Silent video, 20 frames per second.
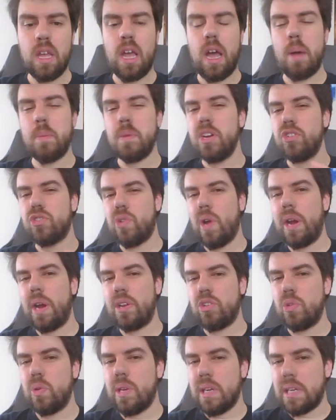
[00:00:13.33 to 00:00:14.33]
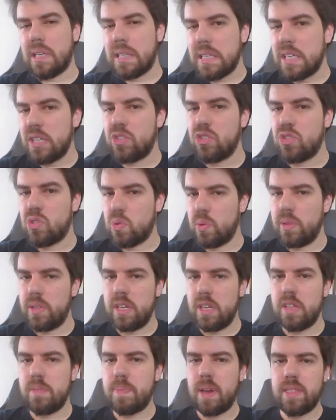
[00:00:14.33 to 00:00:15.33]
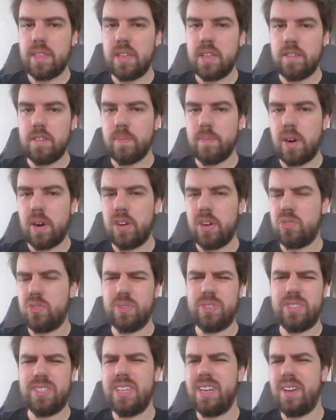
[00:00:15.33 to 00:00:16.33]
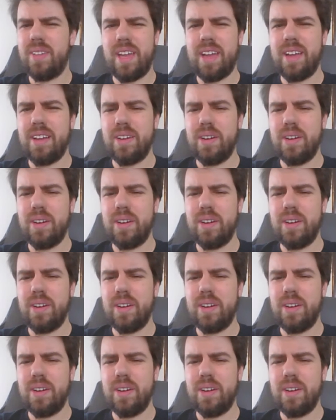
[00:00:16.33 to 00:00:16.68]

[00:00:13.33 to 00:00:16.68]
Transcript: I'm gonna try to do at least 2 of these by the end of March. We'll see how that